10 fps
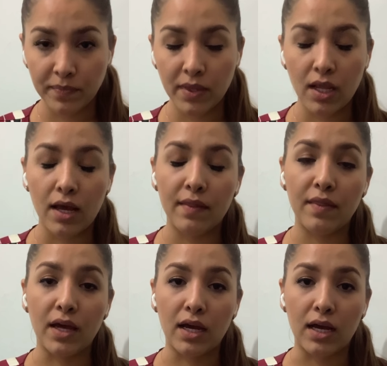
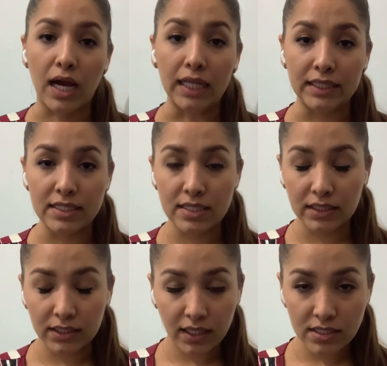The
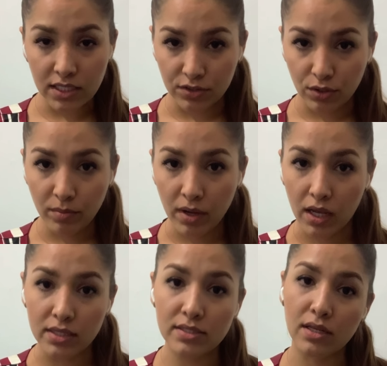antisynthetase syndrome,
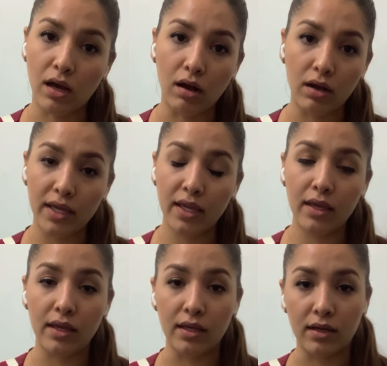as
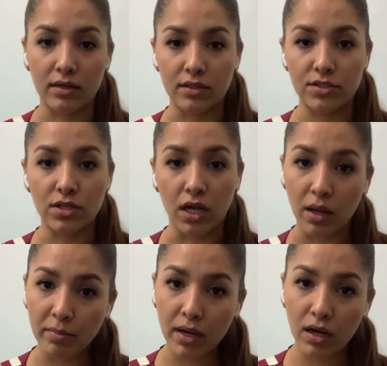I talked
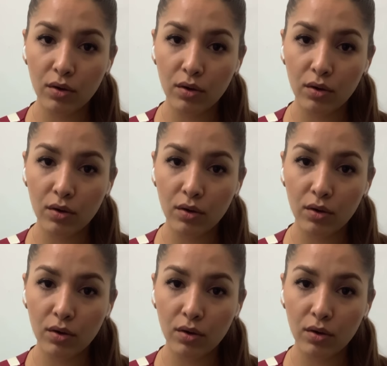about